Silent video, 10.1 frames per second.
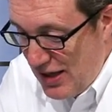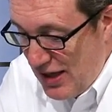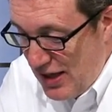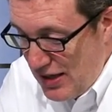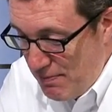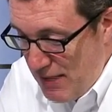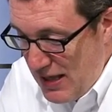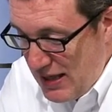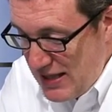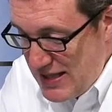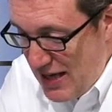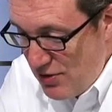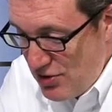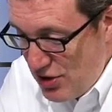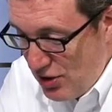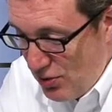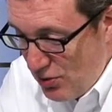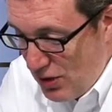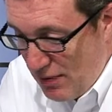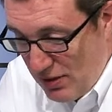uh, the bidding is down
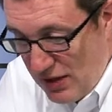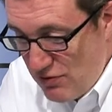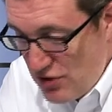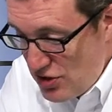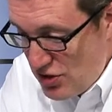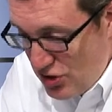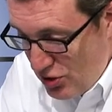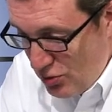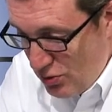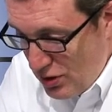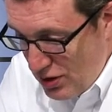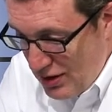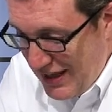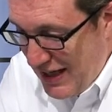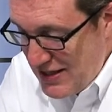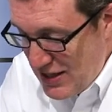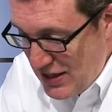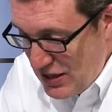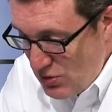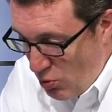to, I believe, just two
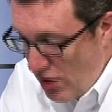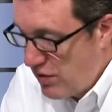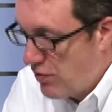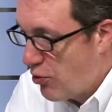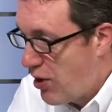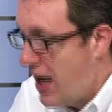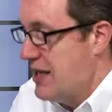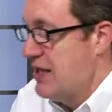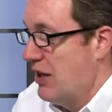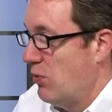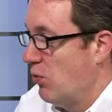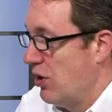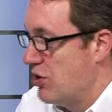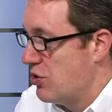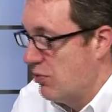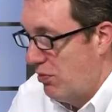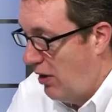entities. One is Verizon, which